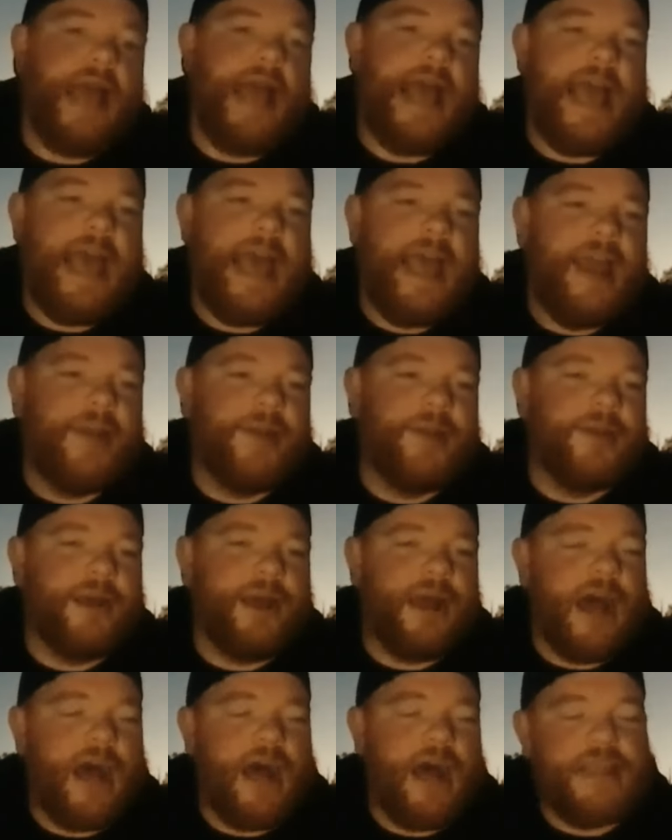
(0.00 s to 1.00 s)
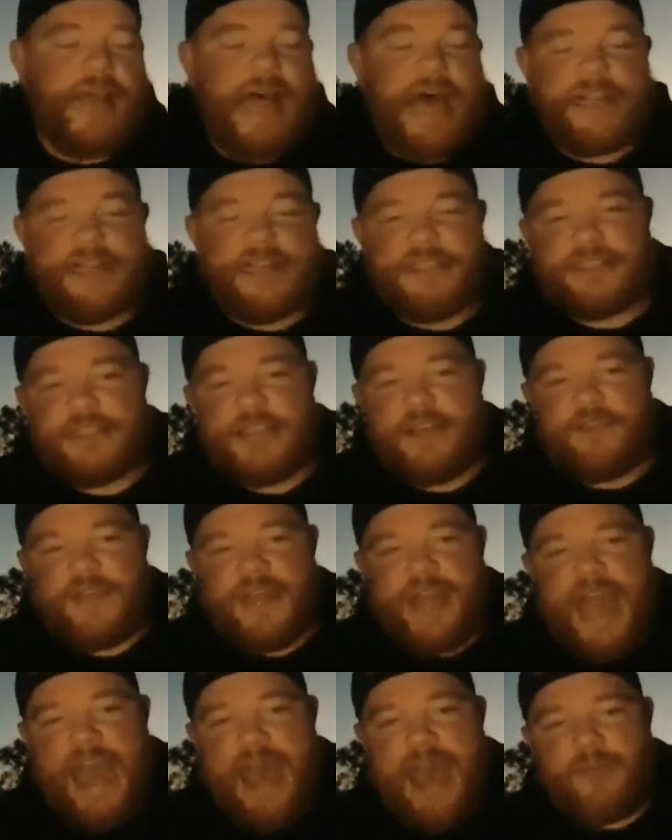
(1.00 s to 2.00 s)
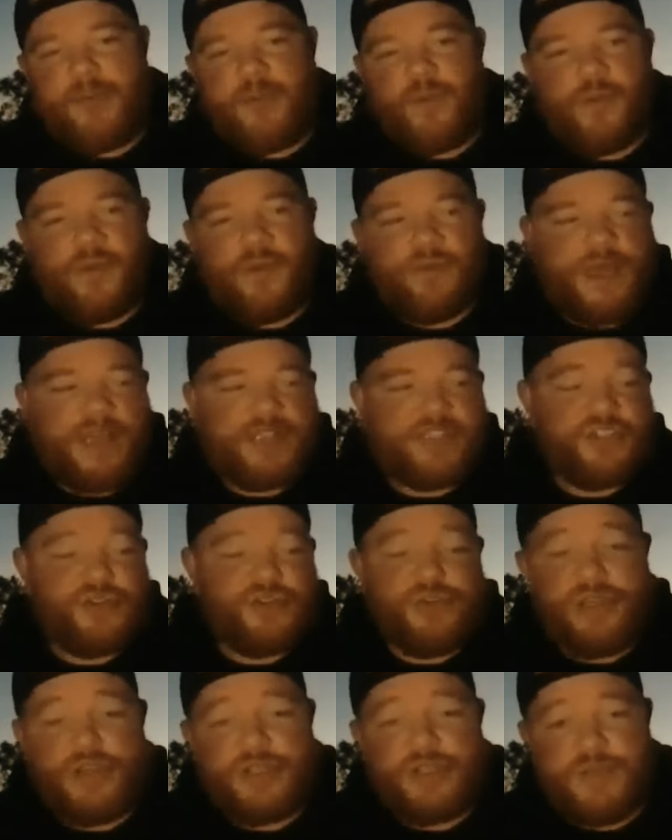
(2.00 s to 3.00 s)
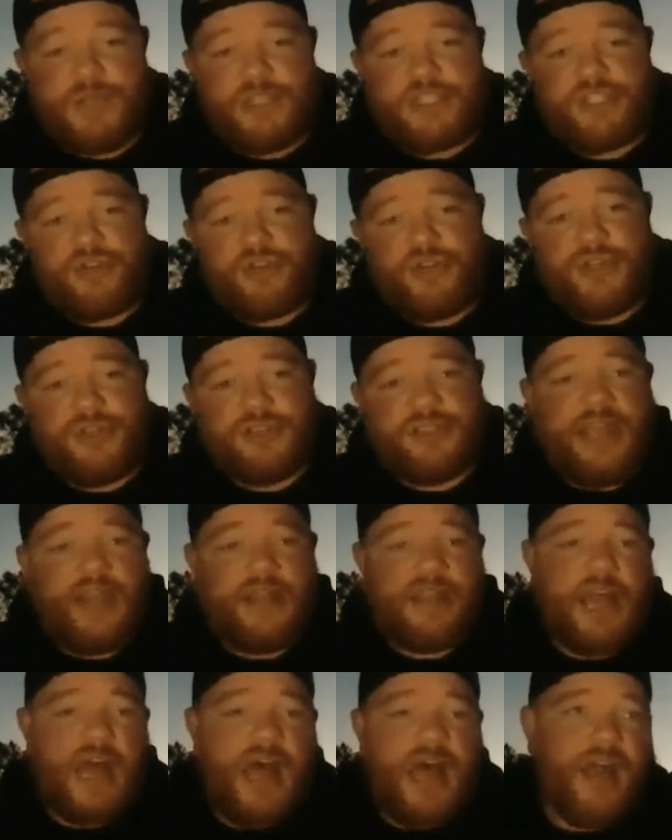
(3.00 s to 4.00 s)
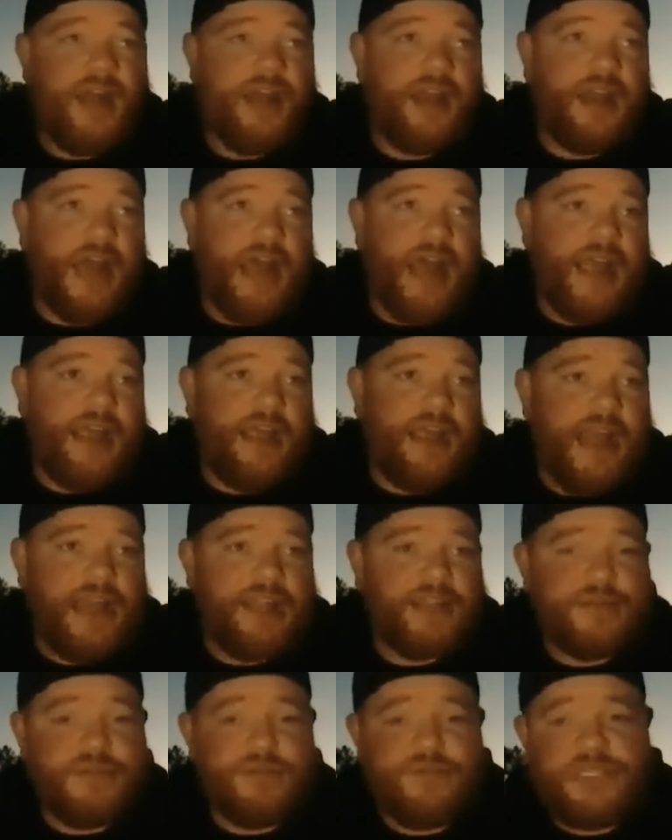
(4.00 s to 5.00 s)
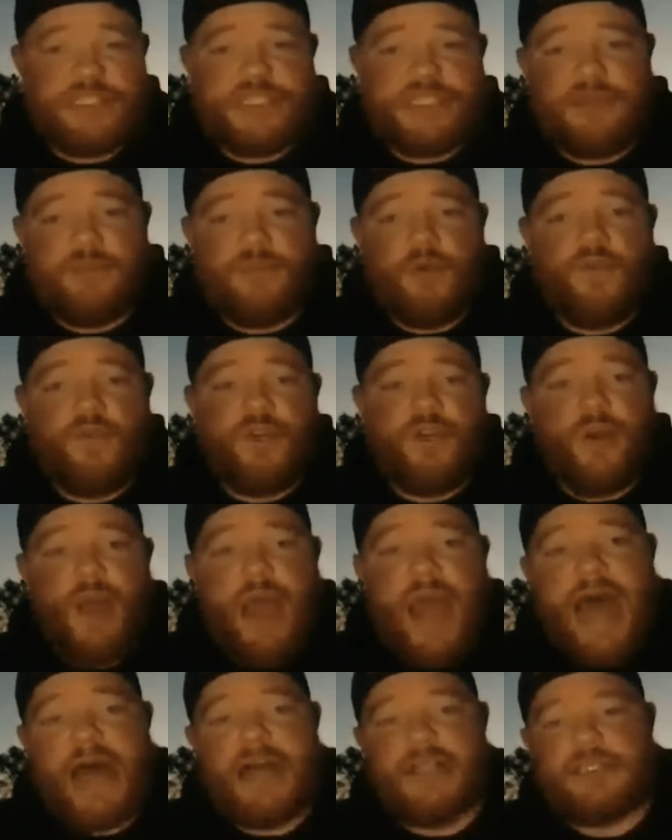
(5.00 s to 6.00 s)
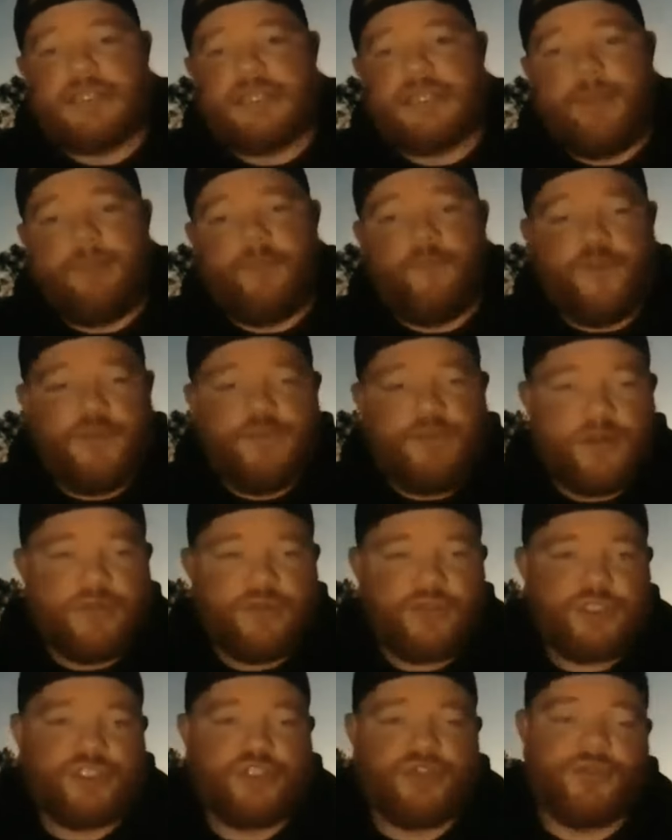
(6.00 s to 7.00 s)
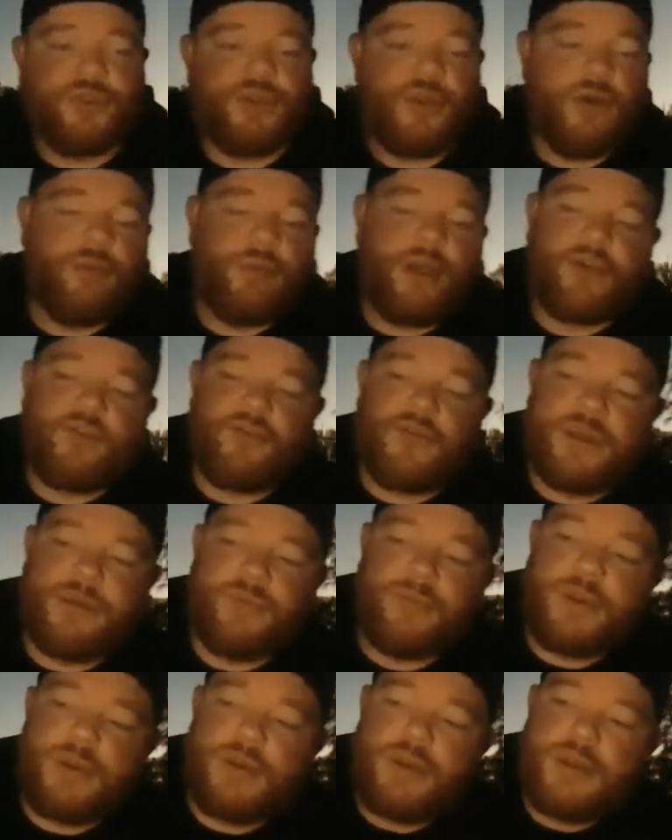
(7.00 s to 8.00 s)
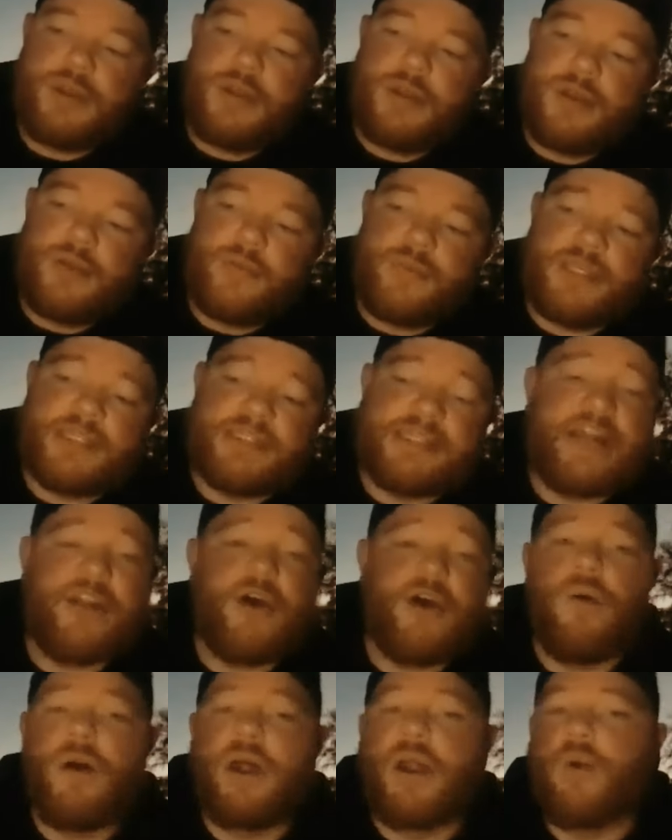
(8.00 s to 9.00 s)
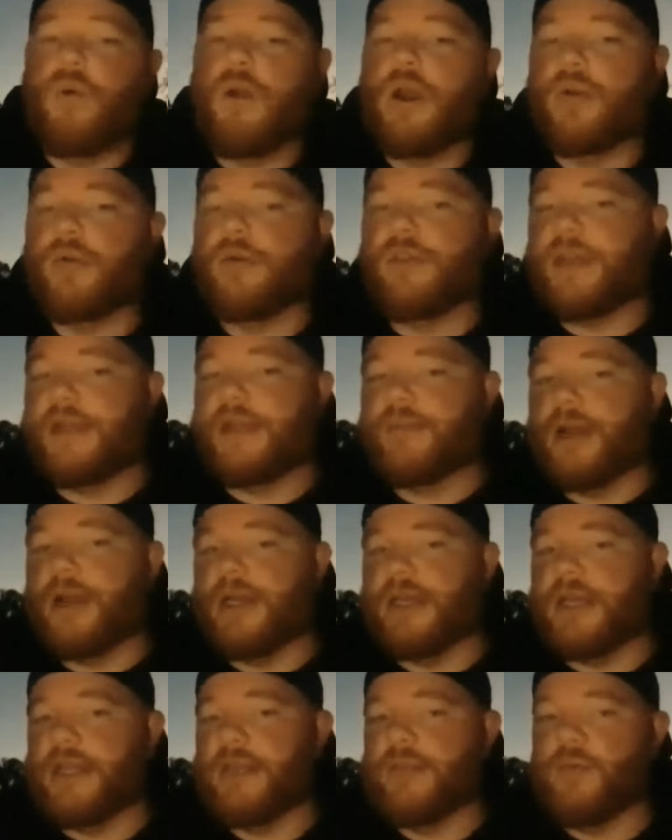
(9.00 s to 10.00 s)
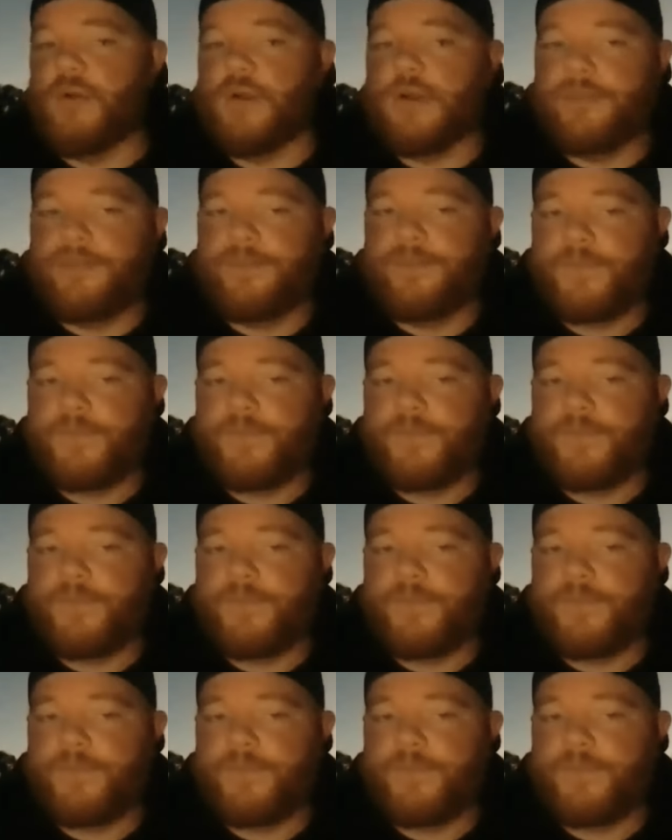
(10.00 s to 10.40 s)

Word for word: And a lot of the stuff that happened with my studio, because my studio is now gone. I, I recently moved into a house and I rebuilt the studio in my crib because I don't want to work with anybody anymore.